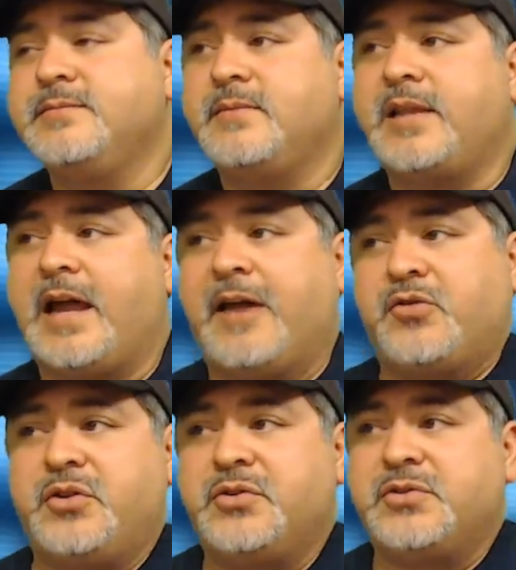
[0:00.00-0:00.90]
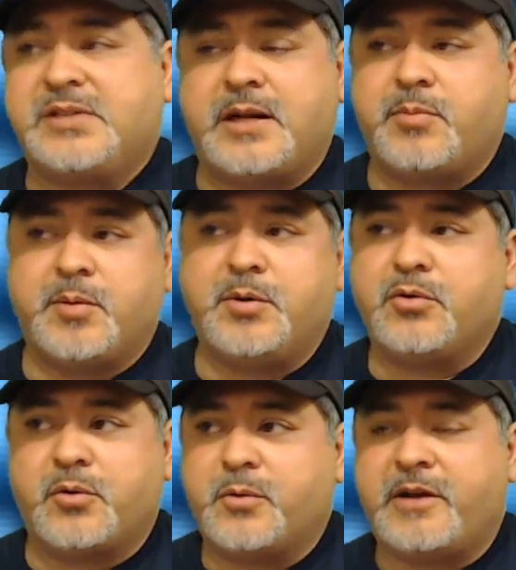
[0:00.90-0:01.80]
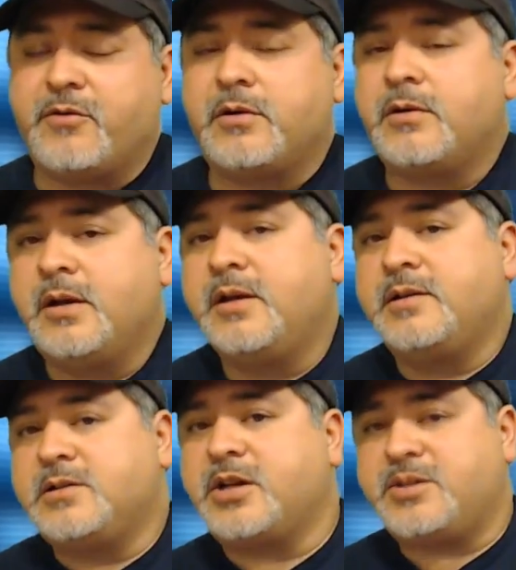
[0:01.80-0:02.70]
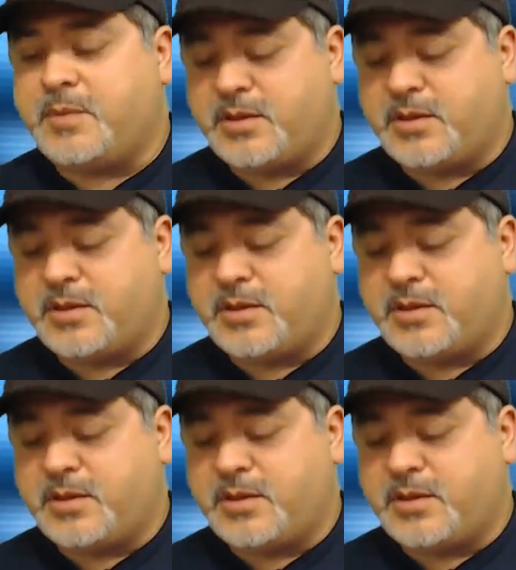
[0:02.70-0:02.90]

After you set up your booth or whatever, talk to me there.